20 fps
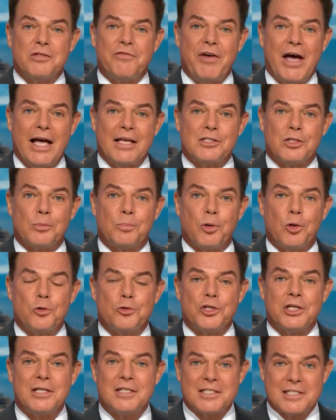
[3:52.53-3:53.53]
fast
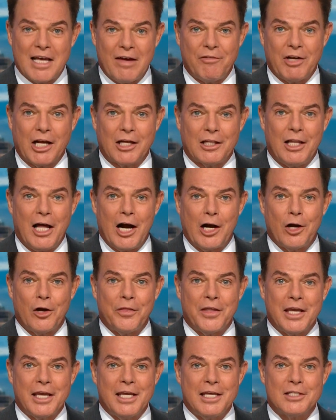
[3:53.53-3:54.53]
approaching 7 o'clock on
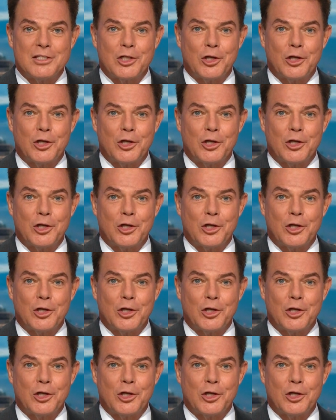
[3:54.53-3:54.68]
the East